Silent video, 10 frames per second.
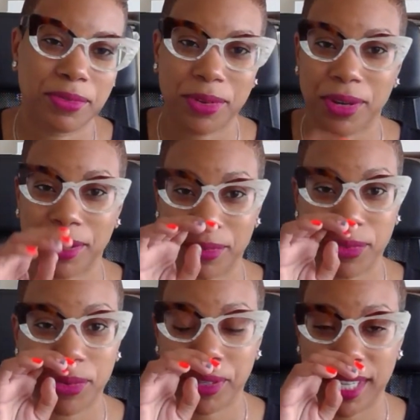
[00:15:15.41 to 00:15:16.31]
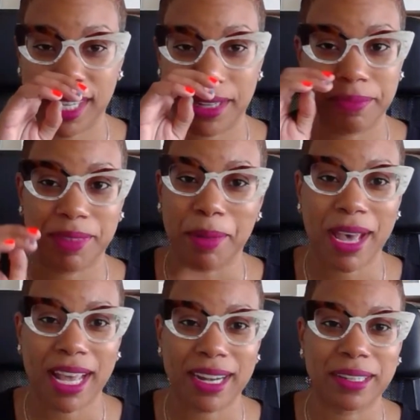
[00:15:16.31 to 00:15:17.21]
for a full year, no
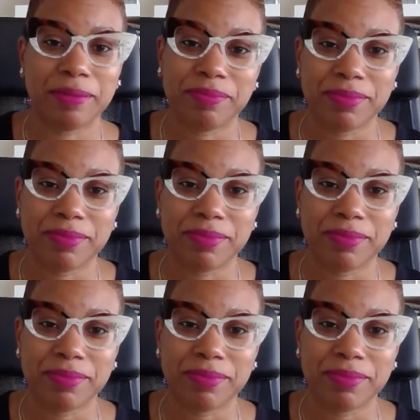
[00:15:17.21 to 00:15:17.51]
matter